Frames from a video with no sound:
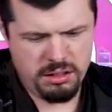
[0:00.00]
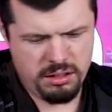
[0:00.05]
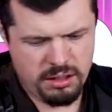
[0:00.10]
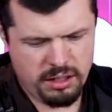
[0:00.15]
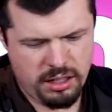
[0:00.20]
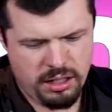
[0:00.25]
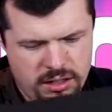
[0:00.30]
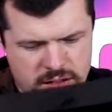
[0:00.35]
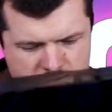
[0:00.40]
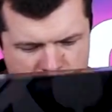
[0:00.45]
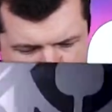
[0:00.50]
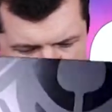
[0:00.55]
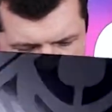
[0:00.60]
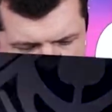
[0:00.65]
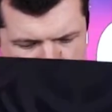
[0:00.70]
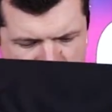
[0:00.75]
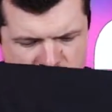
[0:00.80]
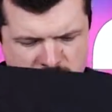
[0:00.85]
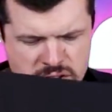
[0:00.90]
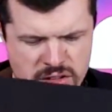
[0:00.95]
Okay, so we're
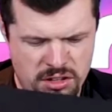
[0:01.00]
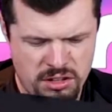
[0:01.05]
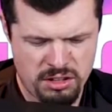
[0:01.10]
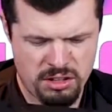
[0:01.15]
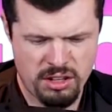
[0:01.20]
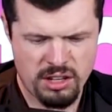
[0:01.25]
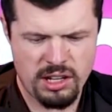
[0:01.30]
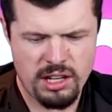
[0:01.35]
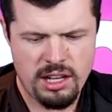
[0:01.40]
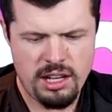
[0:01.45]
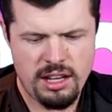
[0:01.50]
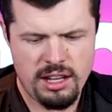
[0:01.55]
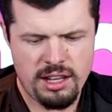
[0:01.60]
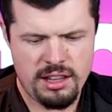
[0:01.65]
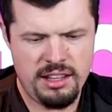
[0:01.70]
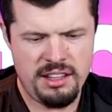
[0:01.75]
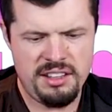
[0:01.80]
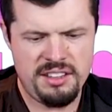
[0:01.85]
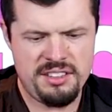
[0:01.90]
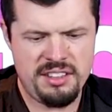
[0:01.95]
into
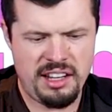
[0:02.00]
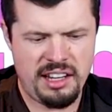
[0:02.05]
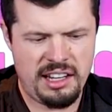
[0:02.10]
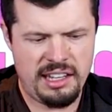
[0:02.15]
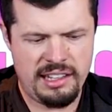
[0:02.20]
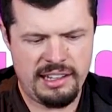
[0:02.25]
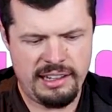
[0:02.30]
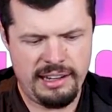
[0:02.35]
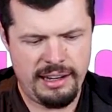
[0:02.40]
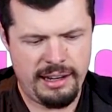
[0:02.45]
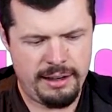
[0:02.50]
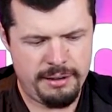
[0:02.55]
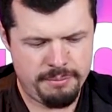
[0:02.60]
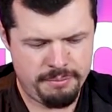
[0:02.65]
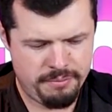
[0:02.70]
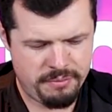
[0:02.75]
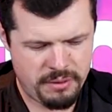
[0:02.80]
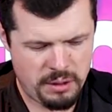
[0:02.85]
the second layer.